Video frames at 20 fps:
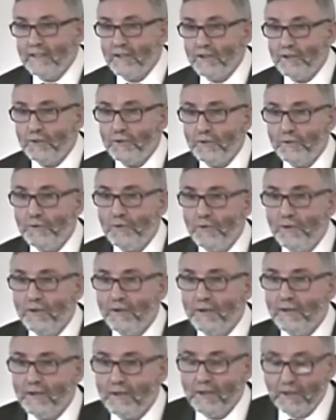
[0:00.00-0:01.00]
two
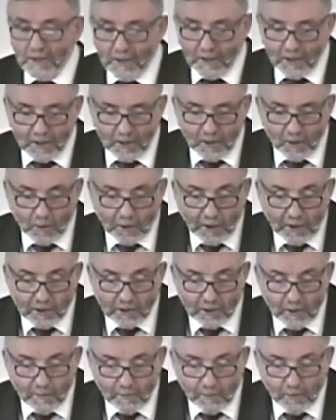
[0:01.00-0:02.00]
what I
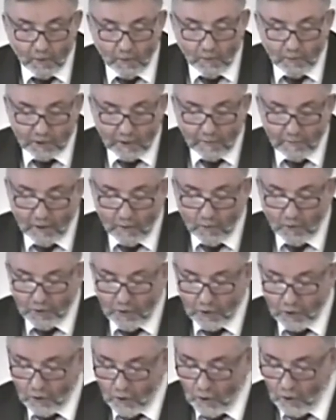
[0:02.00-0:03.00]
simply want to
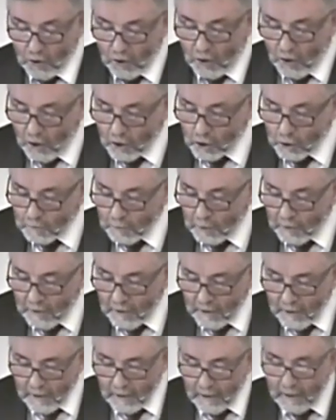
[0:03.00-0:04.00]
call gospel
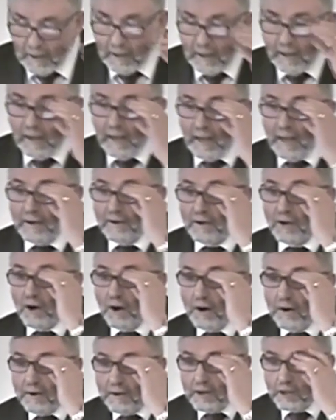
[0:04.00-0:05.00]

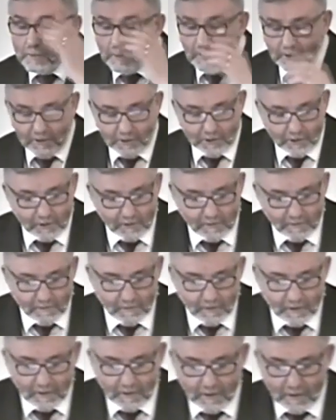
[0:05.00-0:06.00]
encouragements.
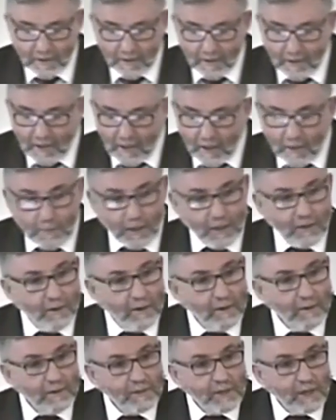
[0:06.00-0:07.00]

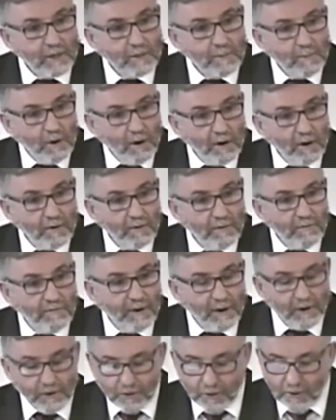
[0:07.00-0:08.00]
Because as Mark
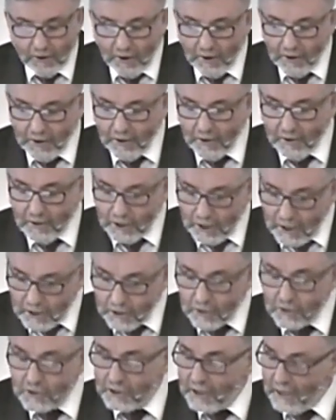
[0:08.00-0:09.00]
referred to earlier,
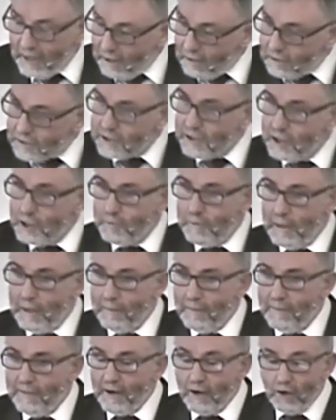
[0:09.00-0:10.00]
Jesus tells these
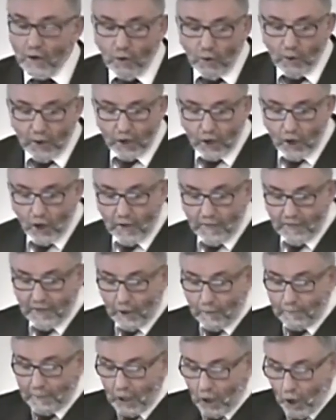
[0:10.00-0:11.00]
people they're going out,
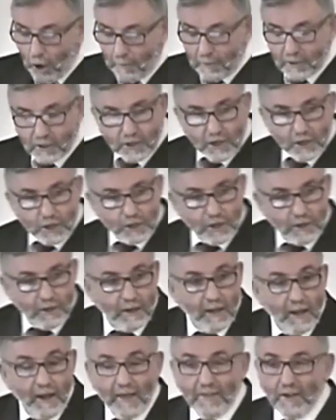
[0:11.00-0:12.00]
there'll be opposition,
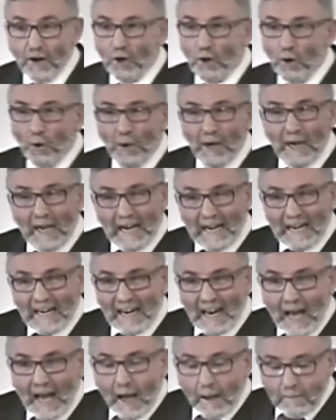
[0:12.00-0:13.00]
they're going like
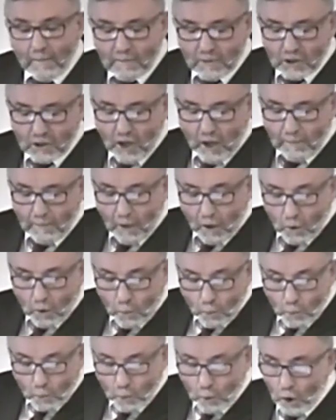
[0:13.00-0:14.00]
lambs among
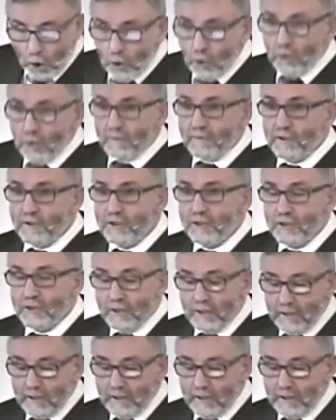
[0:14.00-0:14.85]
wolves.